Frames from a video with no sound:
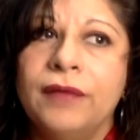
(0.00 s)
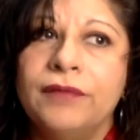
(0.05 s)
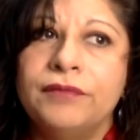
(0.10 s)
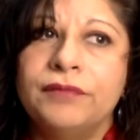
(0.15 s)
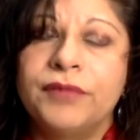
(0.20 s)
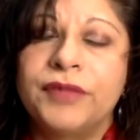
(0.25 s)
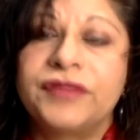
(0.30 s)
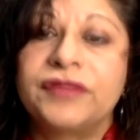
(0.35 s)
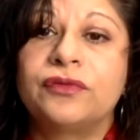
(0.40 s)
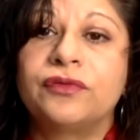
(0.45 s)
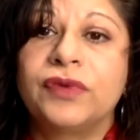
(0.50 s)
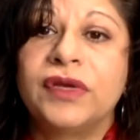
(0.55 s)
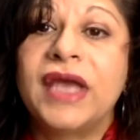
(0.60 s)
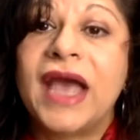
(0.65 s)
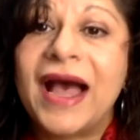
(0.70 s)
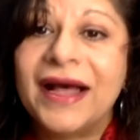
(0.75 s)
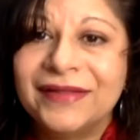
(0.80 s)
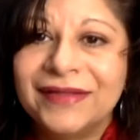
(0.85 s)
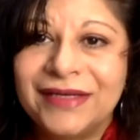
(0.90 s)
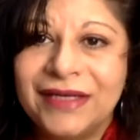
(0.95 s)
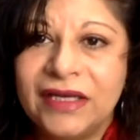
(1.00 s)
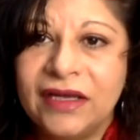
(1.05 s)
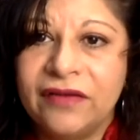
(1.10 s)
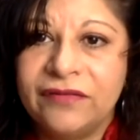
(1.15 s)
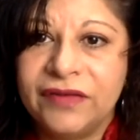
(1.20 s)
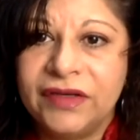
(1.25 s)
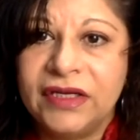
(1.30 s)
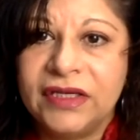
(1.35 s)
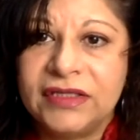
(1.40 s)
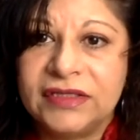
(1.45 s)
But the reality of
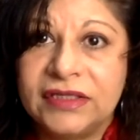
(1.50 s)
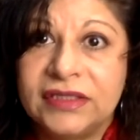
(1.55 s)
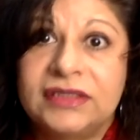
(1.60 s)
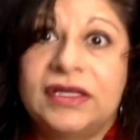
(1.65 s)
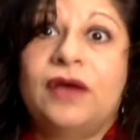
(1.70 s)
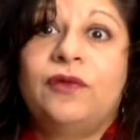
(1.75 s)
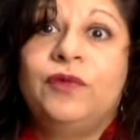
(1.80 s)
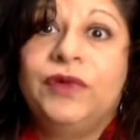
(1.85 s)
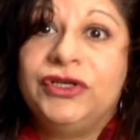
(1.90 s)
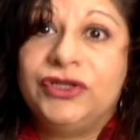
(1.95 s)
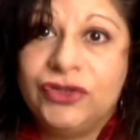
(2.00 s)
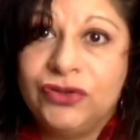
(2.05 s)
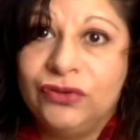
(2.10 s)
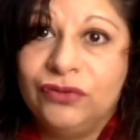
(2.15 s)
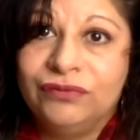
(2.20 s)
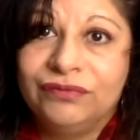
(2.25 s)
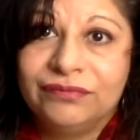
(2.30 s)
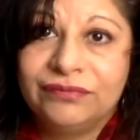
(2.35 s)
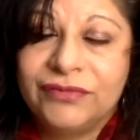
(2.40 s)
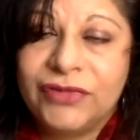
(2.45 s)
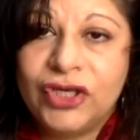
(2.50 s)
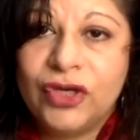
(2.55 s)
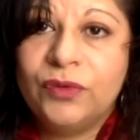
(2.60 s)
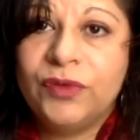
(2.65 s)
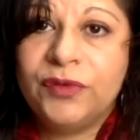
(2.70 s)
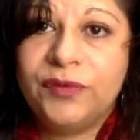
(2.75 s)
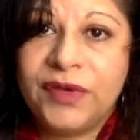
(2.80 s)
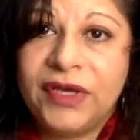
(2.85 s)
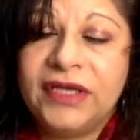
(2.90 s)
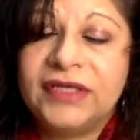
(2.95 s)
it is that we do.
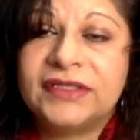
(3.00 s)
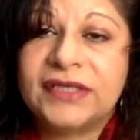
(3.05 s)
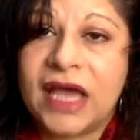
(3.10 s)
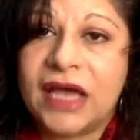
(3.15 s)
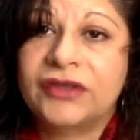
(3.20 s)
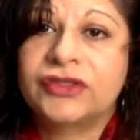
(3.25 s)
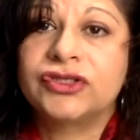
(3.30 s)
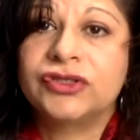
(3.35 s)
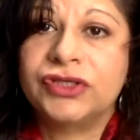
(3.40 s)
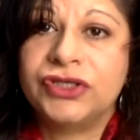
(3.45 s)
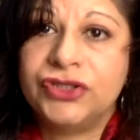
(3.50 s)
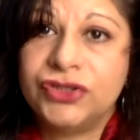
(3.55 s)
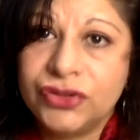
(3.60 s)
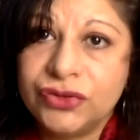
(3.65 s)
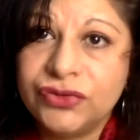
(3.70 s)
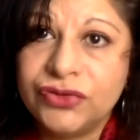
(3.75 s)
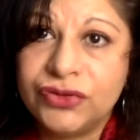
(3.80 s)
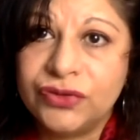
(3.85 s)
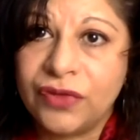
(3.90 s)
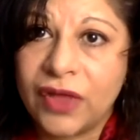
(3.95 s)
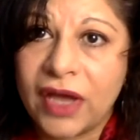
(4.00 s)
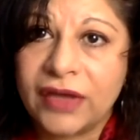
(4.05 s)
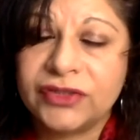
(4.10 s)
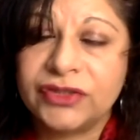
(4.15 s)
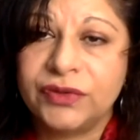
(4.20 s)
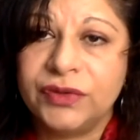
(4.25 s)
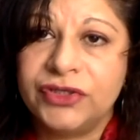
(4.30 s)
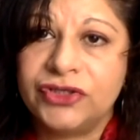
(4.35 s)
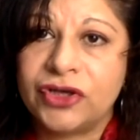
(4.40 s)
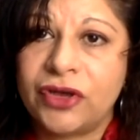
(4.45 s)
Human beings actually do that to
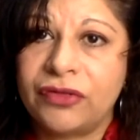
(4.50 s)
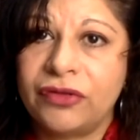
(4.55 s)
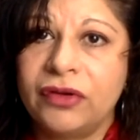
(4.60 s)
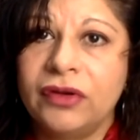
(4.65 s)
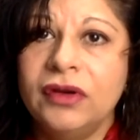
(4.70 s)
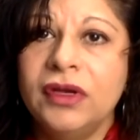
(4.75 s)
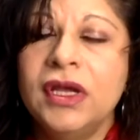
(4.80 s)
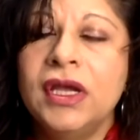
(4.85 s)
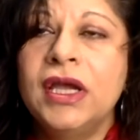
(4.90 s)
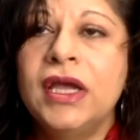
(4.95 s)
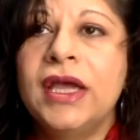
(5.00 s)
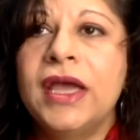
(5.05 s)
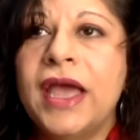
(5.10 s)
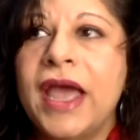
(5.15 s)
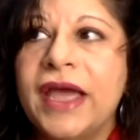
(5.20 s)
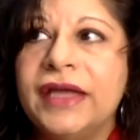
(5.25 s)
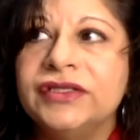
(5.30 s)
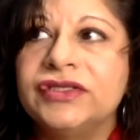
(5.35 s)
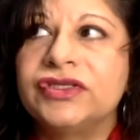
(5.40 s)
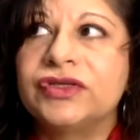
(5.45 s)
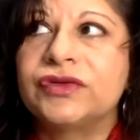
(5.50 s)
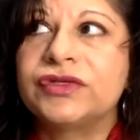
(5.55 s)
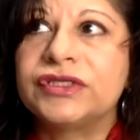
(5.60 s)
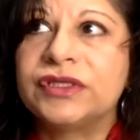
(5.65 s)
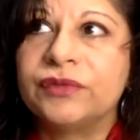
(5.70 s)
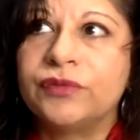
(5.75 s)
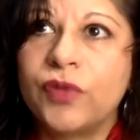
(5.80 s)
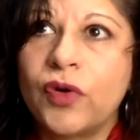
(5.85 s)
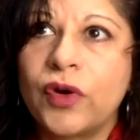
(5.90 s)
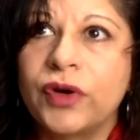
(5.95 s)
each other. And so it's
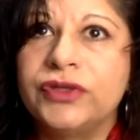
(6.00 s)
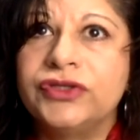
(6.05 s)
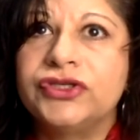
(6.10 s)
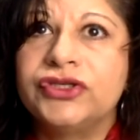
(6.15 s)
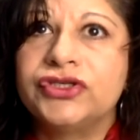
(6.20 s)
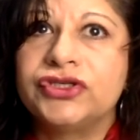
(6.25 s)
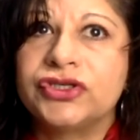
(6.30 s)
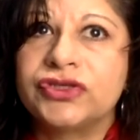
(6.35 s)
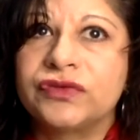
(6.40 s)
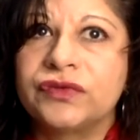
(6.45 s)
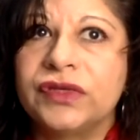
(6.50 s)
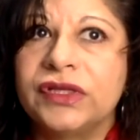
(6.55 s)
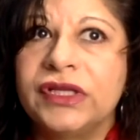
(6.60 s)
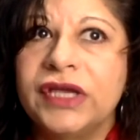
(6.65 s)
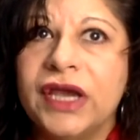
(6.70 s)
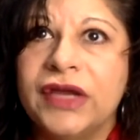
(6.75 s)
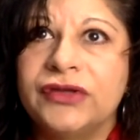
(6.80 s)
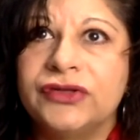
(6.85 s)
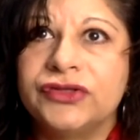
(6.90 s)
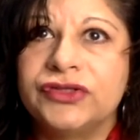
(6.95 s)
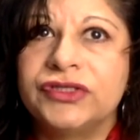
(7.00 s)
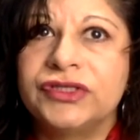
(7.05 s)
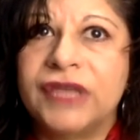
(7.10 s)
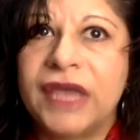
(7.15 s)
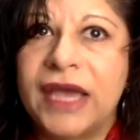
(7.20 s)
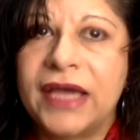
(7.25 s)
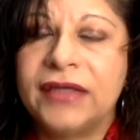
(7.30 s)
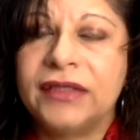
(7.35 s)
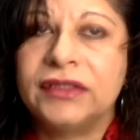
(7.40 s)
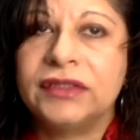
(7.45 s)
important to just really
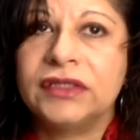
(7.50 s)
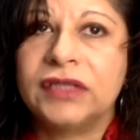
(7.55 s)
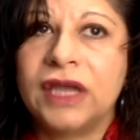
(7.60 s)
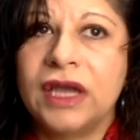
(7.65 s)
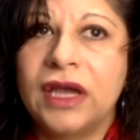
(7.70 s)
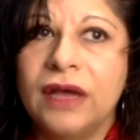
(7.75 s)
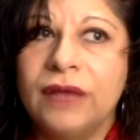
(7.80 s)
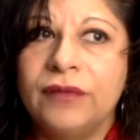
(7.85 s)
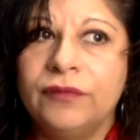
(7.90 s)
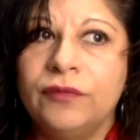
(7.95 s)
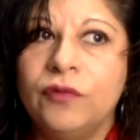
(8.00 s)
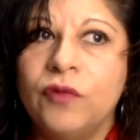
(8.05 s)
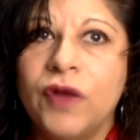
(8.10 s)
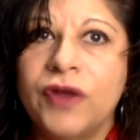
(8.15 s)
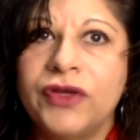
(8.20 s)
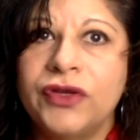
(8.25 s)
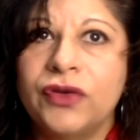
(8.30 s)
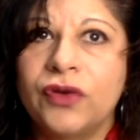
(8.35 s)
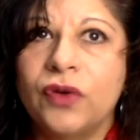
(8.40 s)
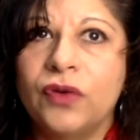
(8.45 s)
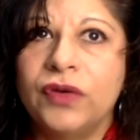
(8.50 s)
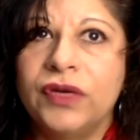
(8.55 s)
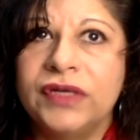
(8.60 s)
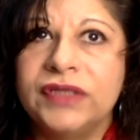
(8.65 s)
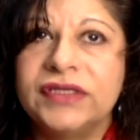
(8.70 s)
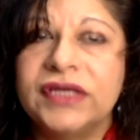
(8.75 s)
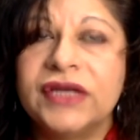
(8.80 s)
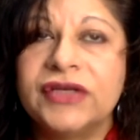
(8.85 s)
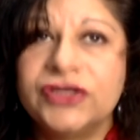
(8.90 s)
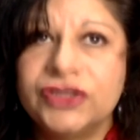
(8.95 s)
understand what your own
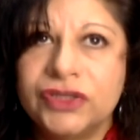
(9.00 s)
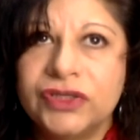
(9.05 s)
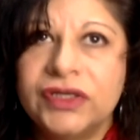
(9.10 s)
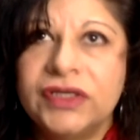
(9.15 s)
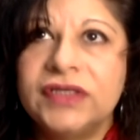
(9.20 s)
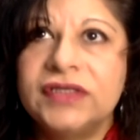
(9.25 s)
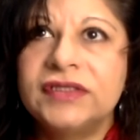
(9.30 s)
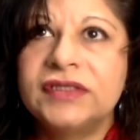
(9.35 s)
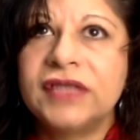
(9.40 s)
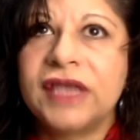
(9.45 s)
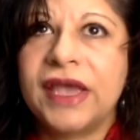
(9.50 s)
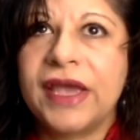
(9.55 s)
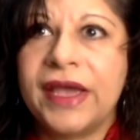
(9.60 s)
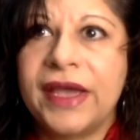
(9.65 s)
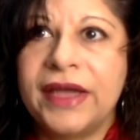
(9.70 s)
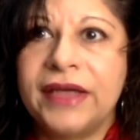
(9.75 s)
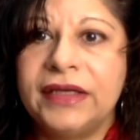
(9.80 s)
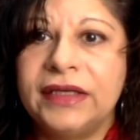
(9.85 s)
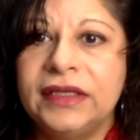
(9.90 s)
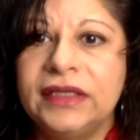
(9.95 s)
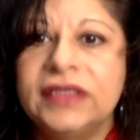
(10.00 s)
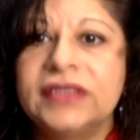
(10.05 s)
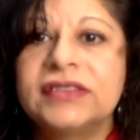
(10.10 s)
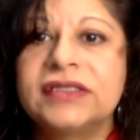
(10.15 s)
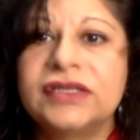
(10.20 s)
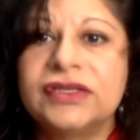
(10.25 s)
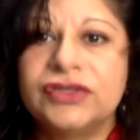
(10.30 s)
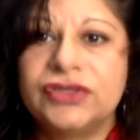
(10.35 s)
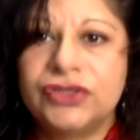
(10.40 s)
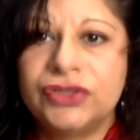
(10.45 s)
intention is, and
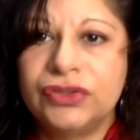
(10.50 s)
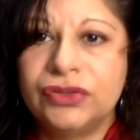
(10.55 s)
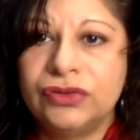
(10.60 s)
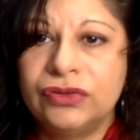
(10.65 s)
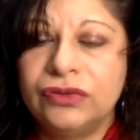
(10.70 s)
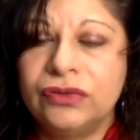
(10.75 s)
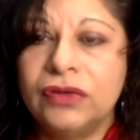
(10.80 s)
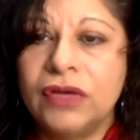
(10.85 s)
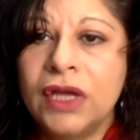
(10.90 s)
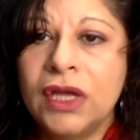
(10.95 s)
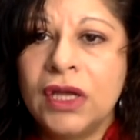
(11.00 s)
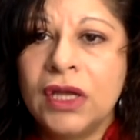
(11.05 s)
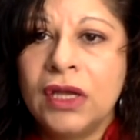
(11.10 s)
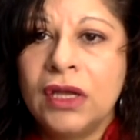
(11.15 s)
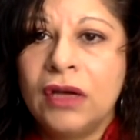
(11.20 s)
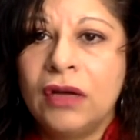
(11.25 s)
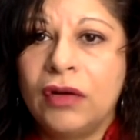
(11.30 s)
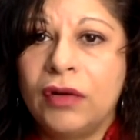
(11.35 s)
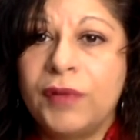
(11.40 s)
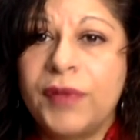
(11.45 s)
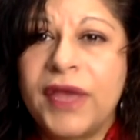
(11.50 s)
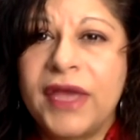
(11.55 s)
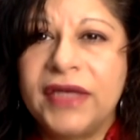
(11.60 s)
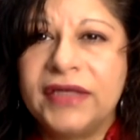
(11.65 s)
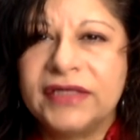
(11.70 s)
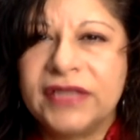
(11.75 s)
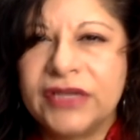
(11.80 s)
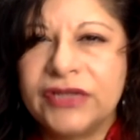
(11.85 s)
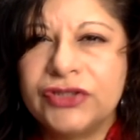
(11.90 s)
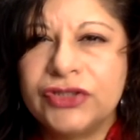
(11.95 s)
listen to or pay
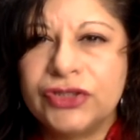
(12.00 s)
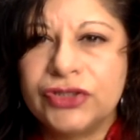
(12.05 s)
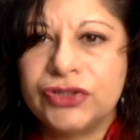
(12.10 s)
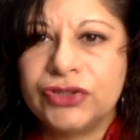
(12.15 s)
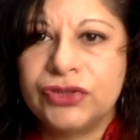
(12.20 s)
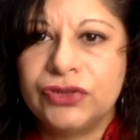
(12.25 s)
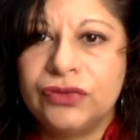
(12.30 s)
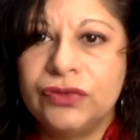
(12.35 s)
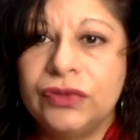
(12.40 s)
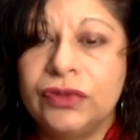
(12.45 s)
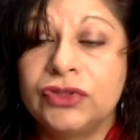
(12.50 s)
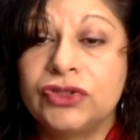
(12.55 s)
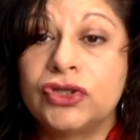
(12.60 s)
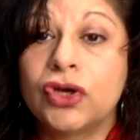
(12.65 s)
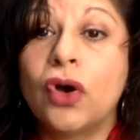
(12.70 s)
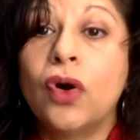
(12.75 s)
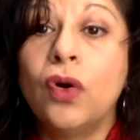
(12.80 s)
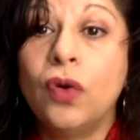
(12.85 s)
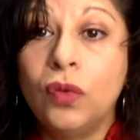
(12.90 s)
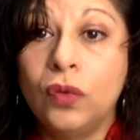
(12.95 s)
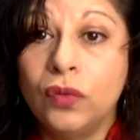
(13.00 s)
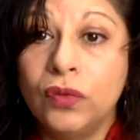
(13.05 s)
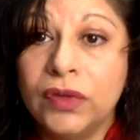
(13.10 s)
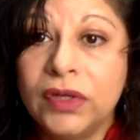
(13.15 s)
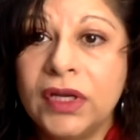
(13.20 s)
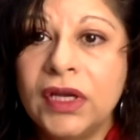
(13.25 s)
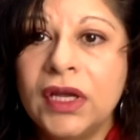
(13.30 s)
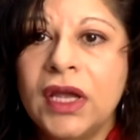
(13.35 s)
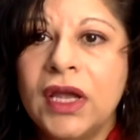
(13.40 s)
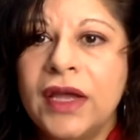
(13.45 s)
attention to the
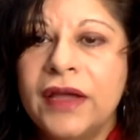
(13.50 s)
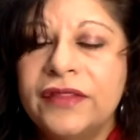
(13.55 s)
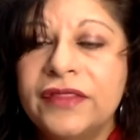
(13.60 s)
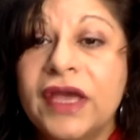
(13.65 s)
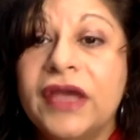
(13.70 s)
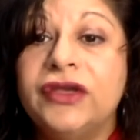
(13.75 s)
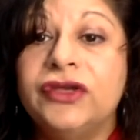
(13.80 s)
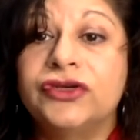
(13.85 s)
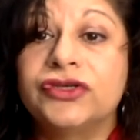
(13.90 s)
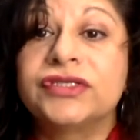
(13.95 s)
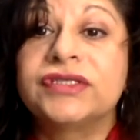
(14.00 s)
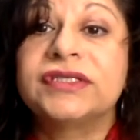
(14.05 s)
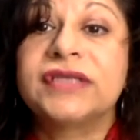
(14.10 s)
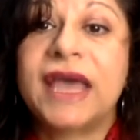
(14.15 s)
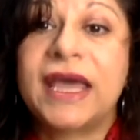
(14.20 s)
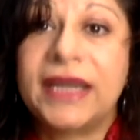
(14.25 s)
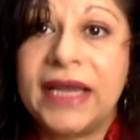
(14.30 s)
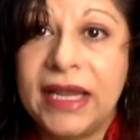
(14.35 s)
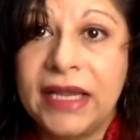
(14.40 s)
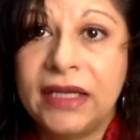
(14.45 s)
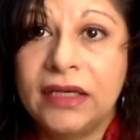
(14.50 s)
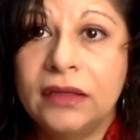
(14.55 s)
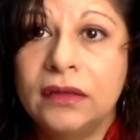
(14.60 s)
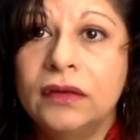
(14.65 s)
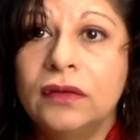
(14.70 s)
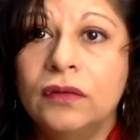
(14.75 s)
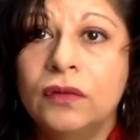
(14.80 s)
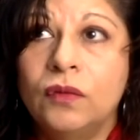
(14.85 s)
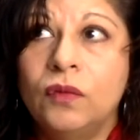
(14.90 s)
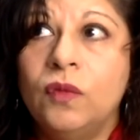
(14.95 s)
tone that you're setting
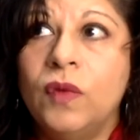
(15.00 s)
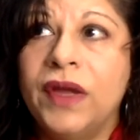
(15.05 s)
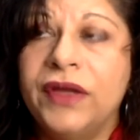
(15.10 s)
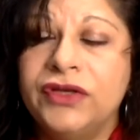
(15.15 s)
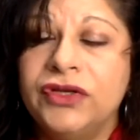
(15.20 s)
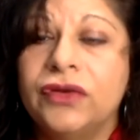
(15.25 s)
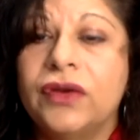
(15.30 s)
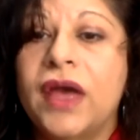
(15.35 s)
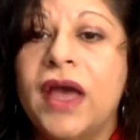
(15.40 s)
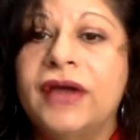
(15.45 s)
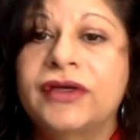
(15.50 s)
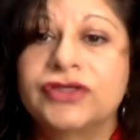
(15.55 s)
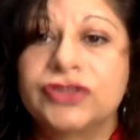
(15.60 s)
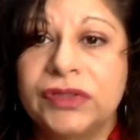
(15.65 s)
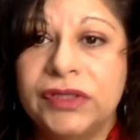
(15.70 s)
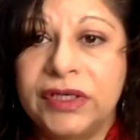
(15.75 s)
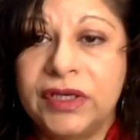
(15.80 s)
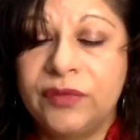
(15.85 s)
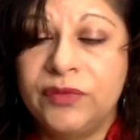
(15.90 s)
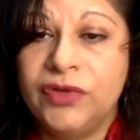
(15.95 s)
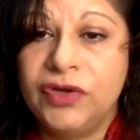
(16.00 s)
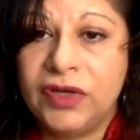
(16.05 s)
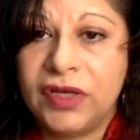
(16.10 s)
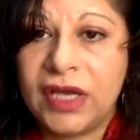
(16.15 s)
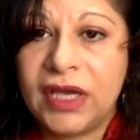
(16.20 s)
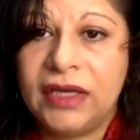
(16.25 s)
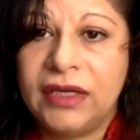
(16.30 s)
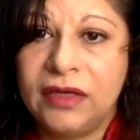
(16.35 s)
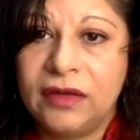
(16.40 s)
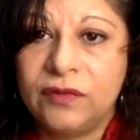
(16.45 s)
when you're actually
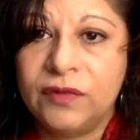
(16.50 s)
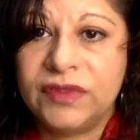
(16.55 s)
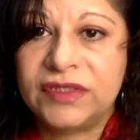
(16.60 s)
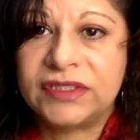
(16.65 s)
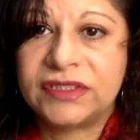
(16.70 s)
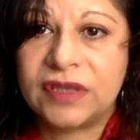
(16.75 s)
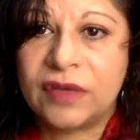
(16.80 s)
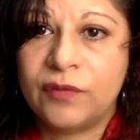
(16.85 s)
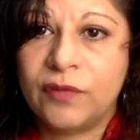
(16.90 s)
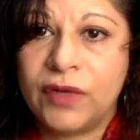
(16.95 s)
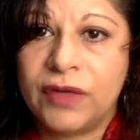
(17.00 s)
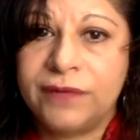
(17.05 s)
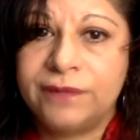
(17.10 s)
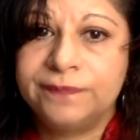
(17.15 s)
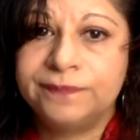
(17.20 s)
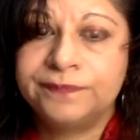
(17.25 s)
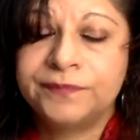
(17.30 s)
communicating with someone.